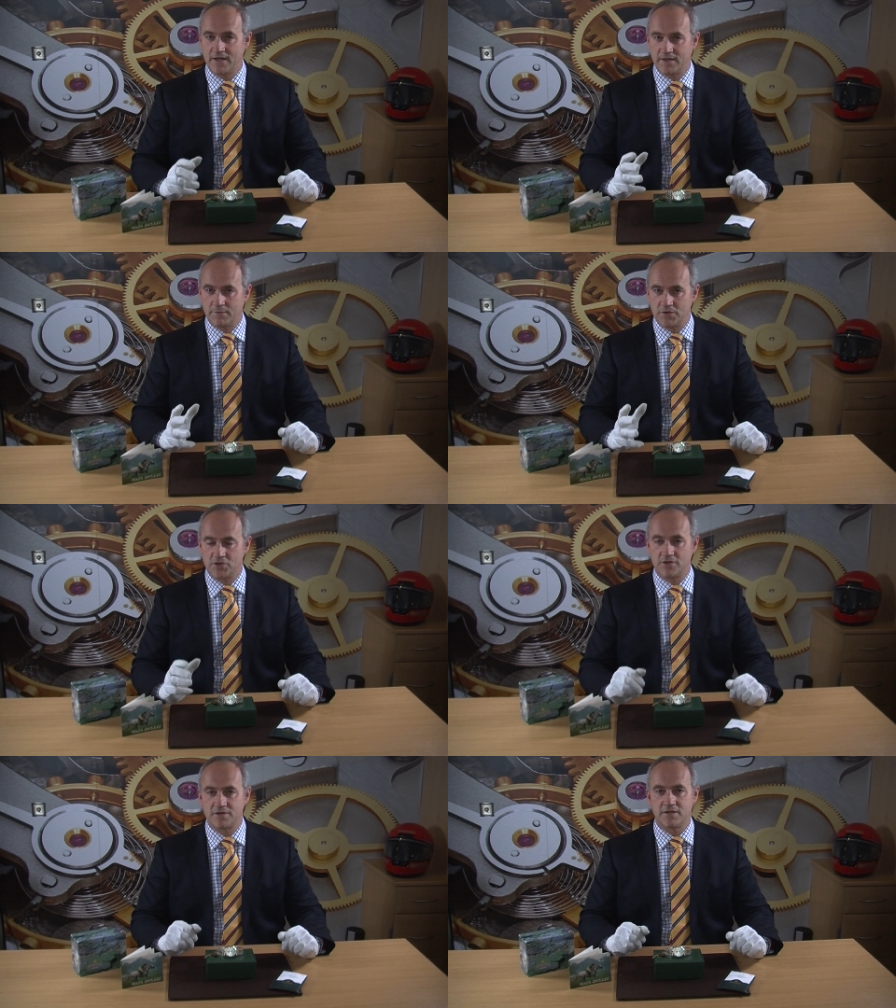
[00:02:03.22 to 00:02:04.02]
I think the
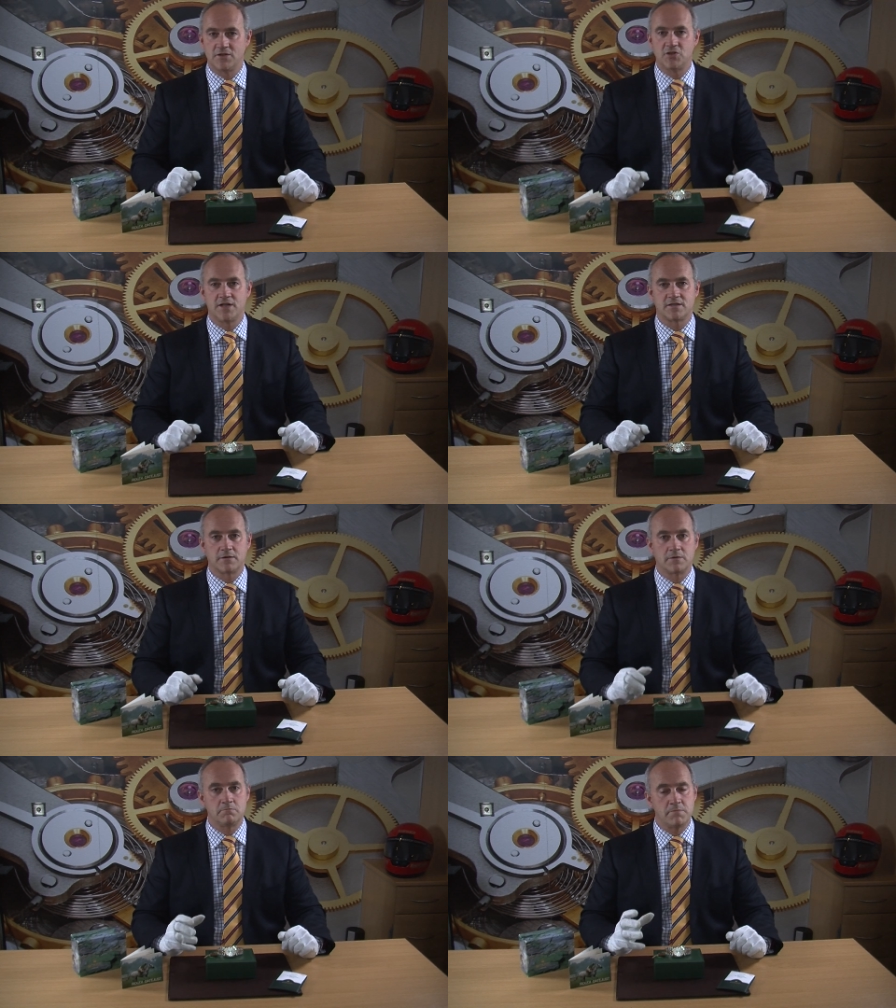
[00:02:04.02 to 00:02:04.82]
majority of the gents
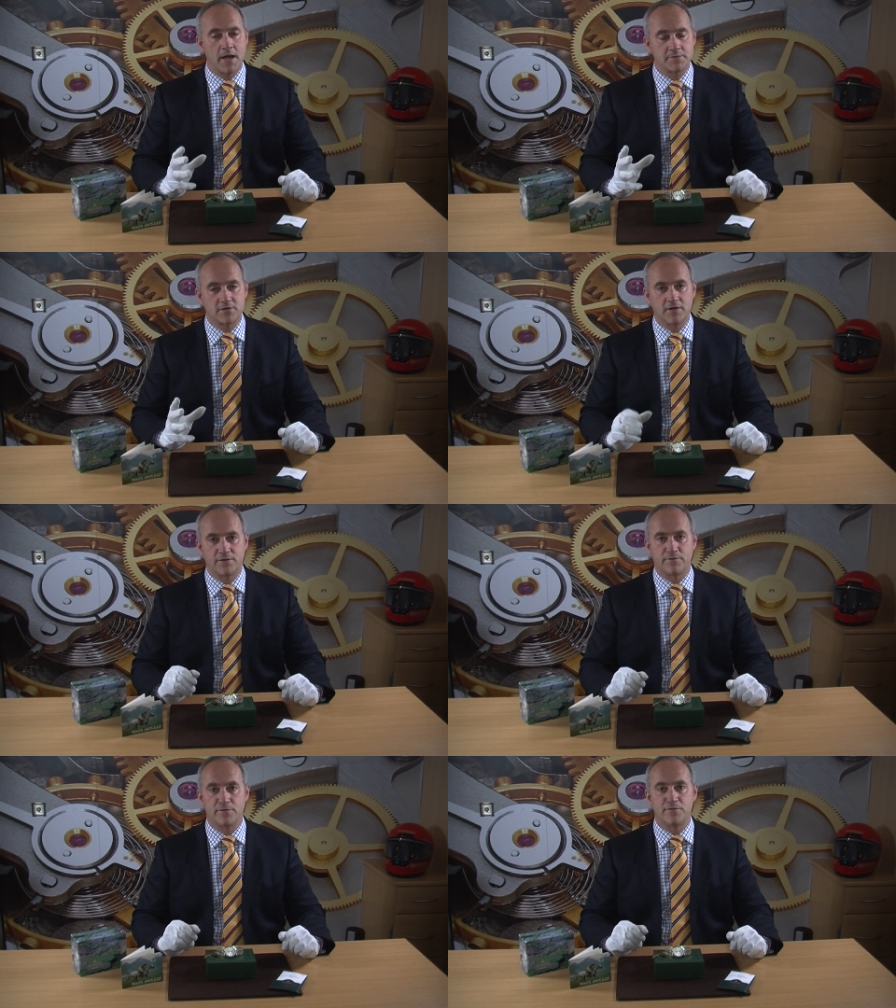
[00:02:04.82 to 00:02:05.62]
are perhaps
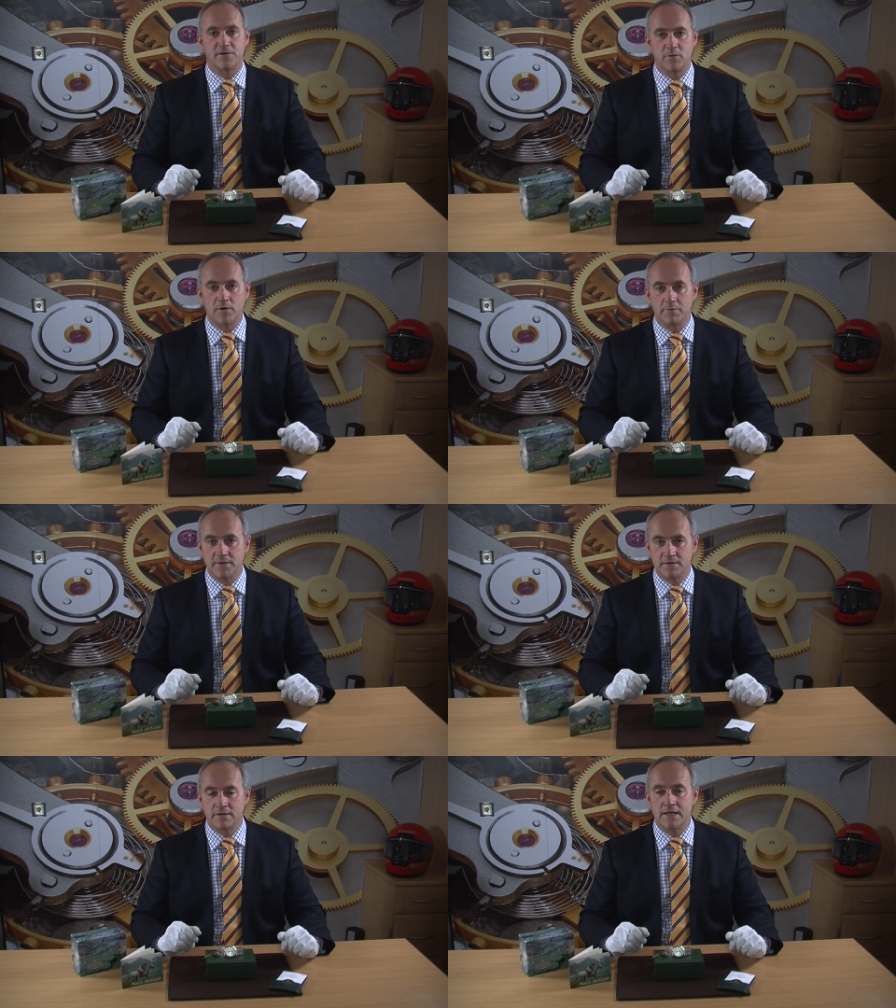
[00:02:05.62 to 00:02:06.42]
going for a forty-one
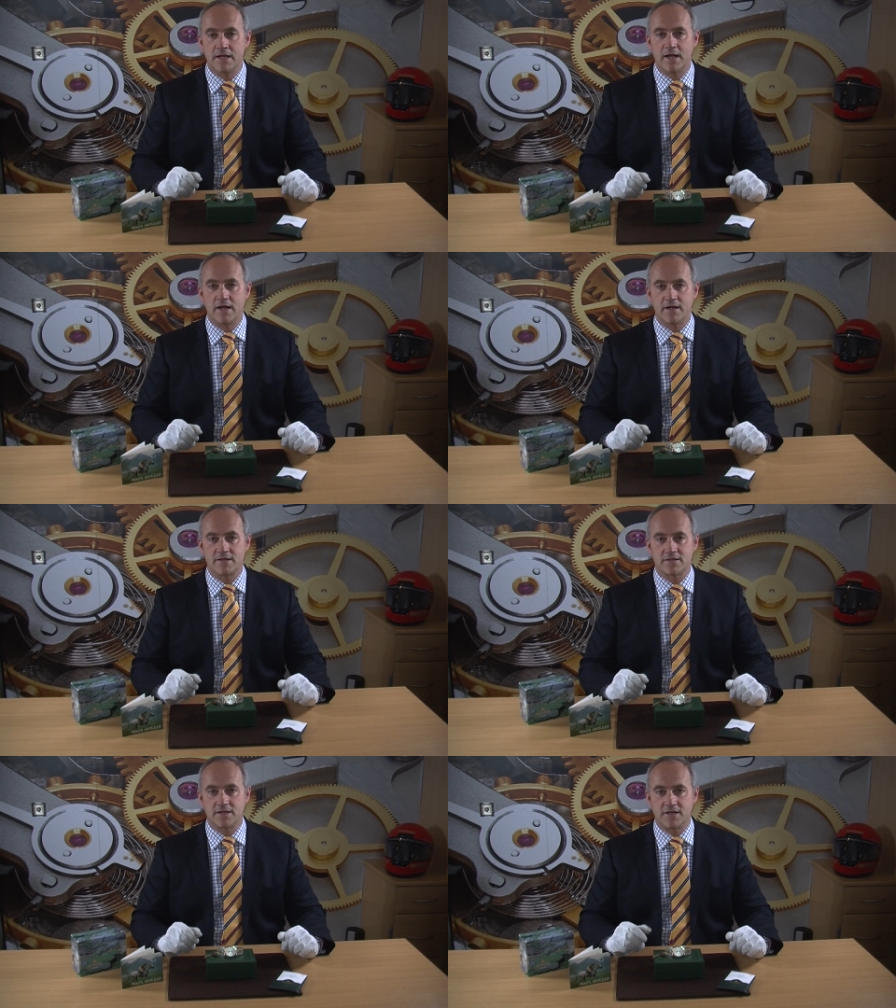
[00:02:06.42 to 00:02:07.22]
millimeter uh,
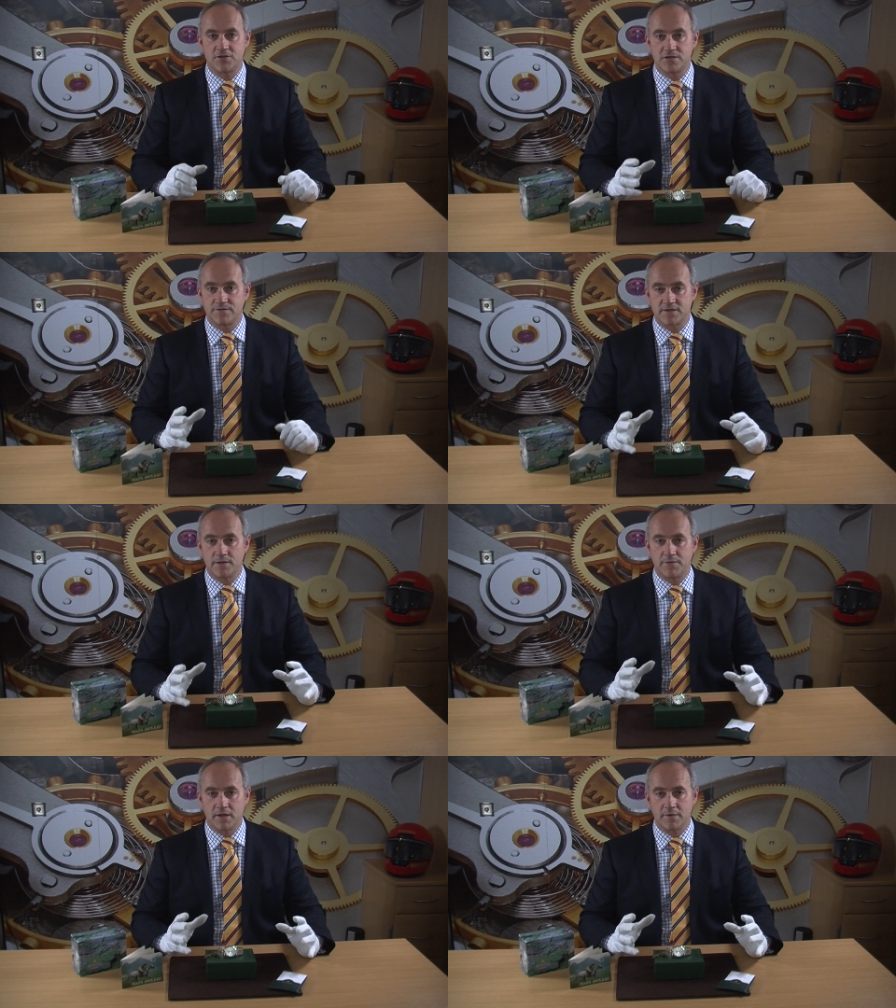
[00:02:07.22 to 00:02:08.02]
size just for
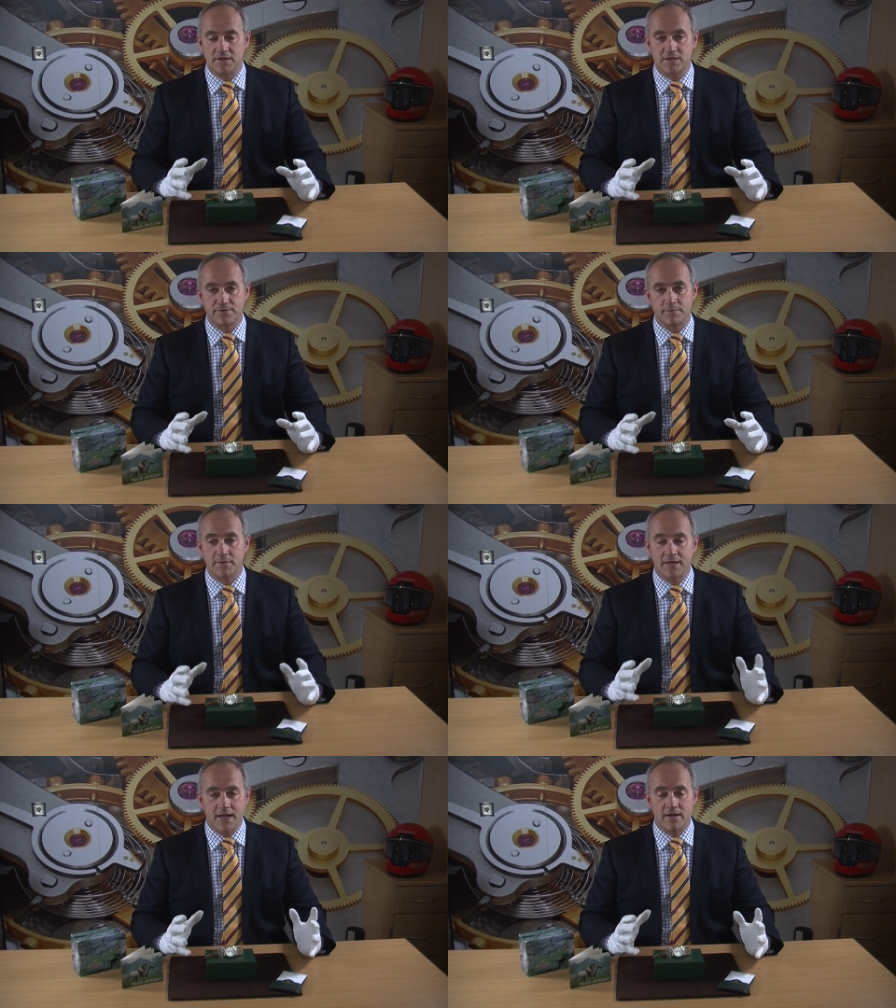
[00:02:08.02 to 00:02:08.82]
something a bit different,
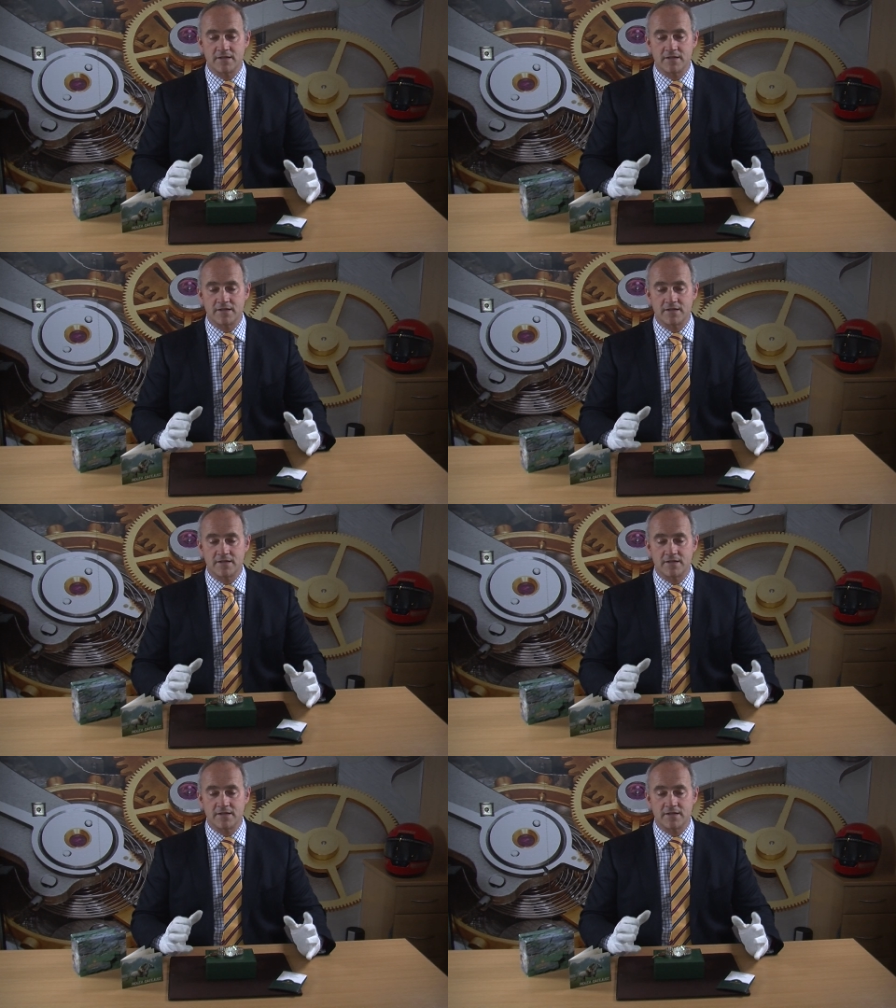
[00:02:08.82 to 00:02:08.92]
but again,